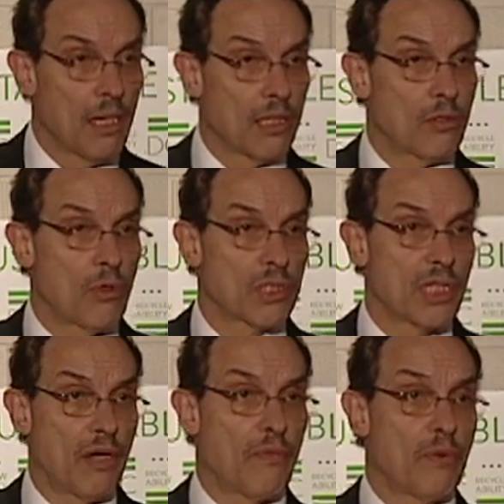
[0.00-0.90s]
And of course,
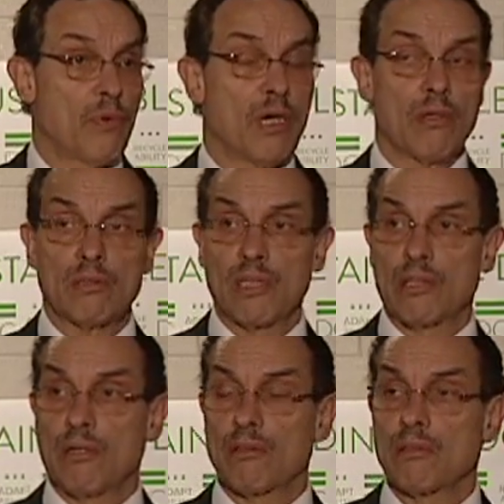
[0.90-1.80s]
health and wellness, I
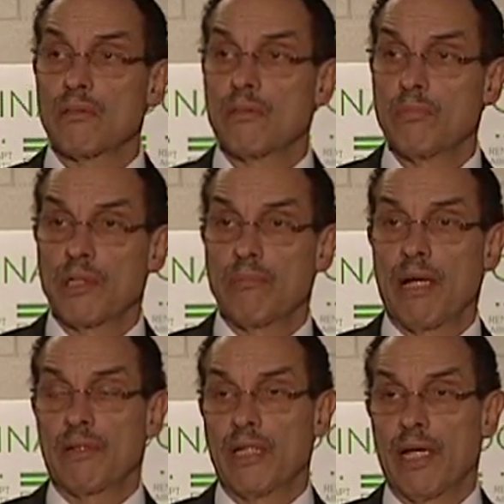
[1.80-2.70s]
talked a little bit
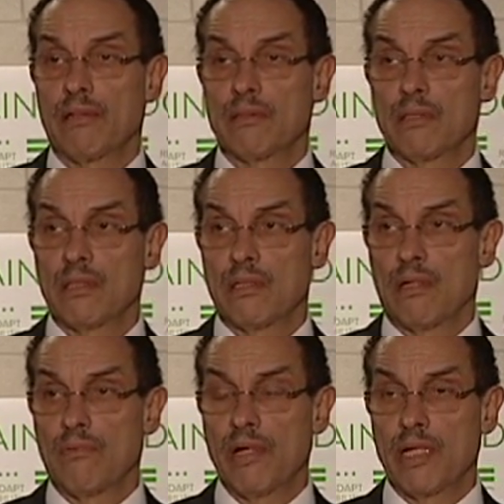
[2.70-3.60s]
about that
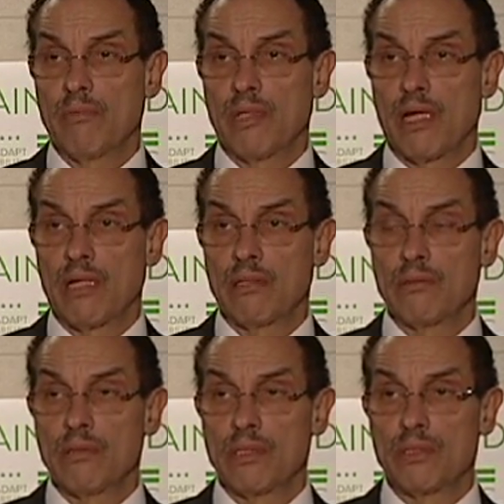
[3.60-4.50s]
already when I
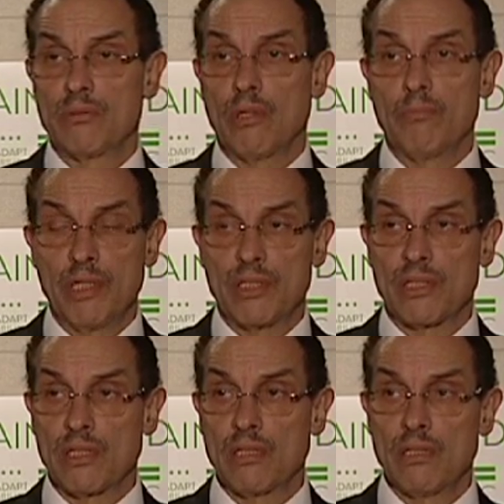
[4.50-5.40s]
alluded to
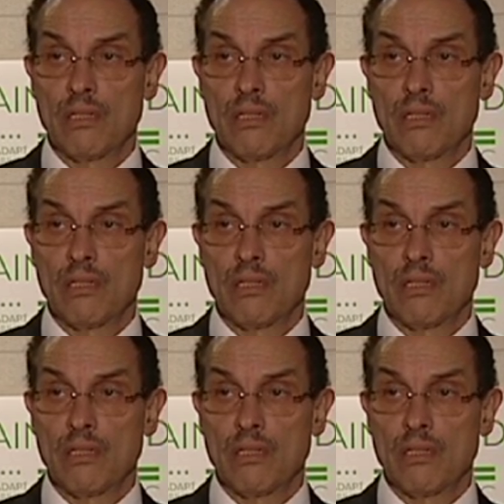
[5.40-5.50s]
obesity,